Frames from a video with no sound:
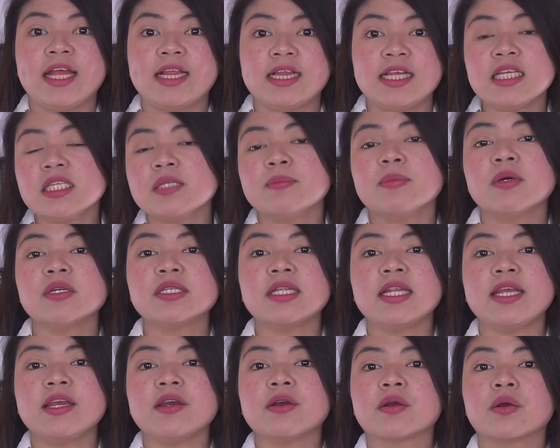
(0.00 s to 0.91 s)
This
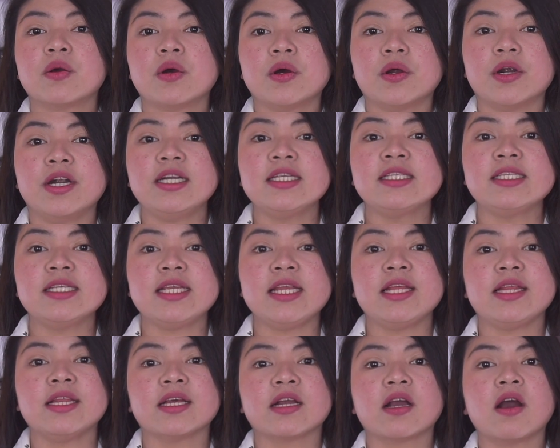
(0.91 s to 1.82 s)
mostly occurs
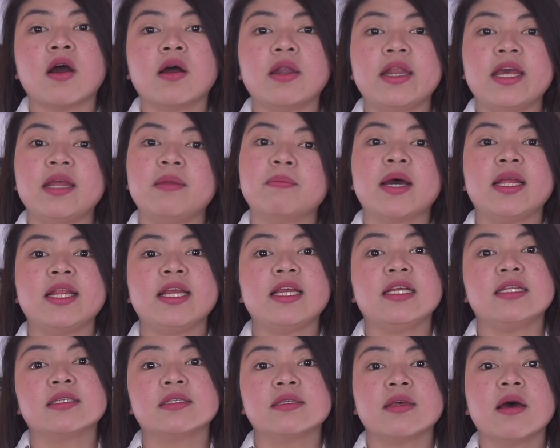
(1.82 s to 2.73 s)
in the colon, but
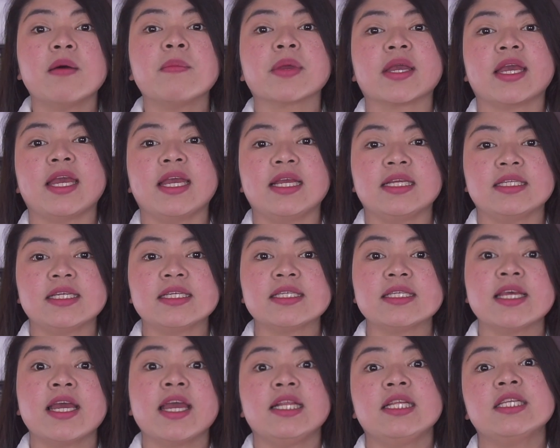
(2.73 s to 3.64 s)
in some
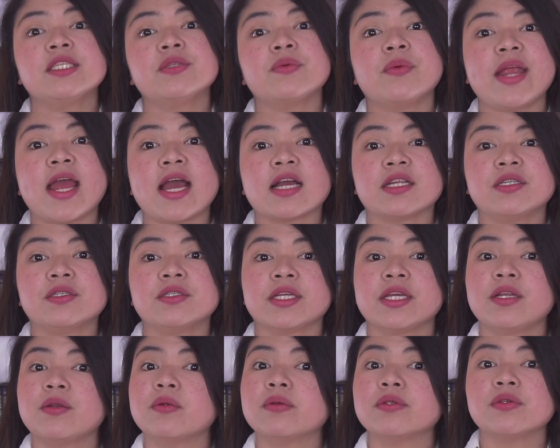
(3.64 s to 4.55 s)
cases, this reaction
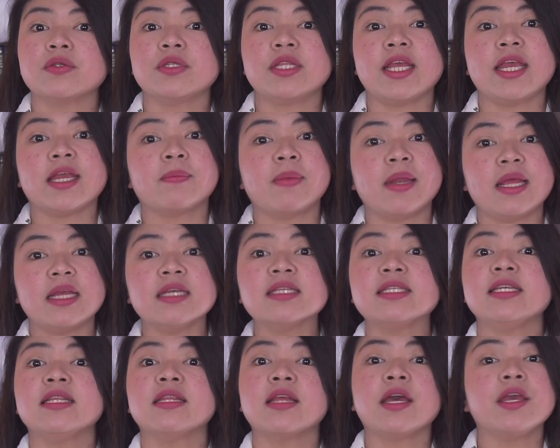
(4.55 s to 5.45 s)
can also take
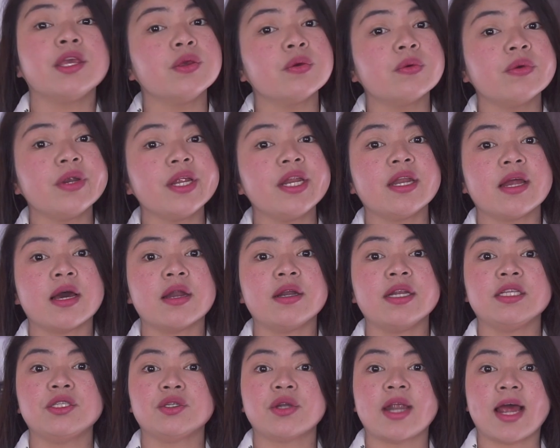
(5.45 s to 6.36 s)
place in the
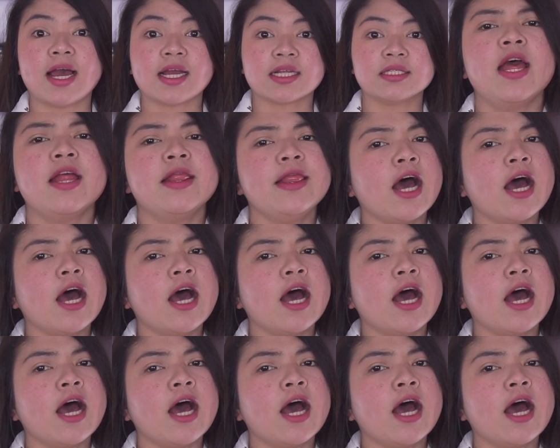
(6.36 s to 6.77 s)
urinary tract.